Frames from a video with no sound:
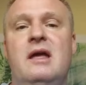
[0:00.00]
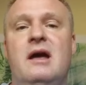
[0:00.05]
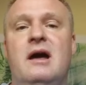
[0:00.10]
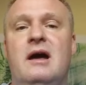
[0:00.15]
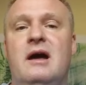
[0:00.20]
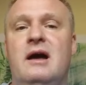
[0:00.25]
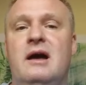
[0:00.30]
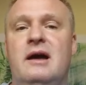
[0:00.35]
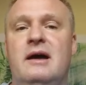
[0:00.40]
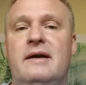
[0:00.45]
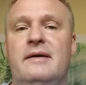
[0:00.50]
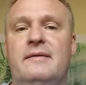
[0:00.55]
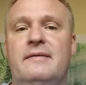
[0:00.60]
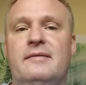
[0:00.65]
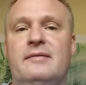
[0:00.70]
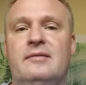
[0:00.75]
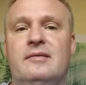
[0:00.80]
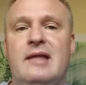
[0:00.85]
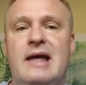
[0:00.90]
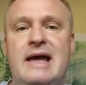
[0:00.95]

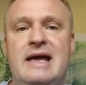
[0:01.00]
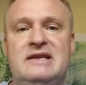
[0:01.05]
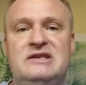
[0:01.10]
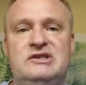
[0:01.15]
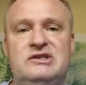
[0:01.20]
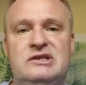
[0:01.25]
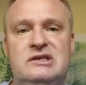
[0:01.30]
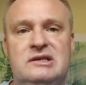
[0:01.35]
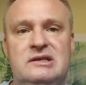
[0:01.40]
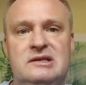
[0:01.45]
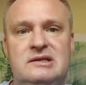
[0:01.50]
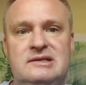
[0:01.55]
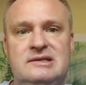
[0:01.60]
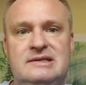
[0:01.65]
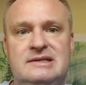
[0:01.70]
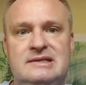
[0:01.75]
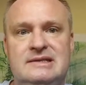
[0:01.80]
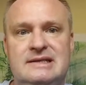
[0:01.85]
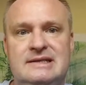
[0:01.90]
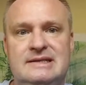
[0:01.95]
last
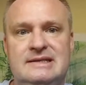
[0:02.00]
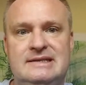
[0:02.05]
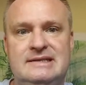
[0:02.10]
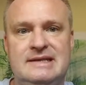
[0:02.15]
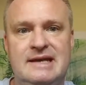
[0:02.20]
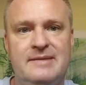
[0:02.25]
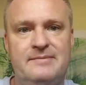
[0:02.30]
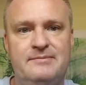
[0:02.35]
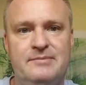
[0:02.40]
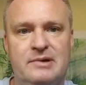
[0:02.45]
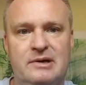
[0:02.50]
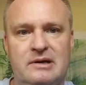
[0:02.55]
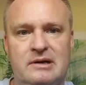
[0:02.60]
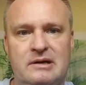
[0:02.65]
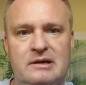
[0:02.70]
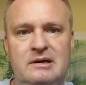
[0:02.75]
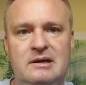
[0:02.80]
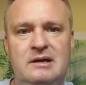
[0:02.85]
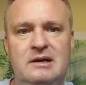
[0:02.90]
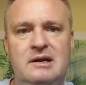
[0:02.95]

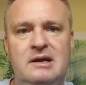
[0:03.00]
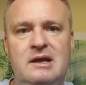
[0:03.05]
December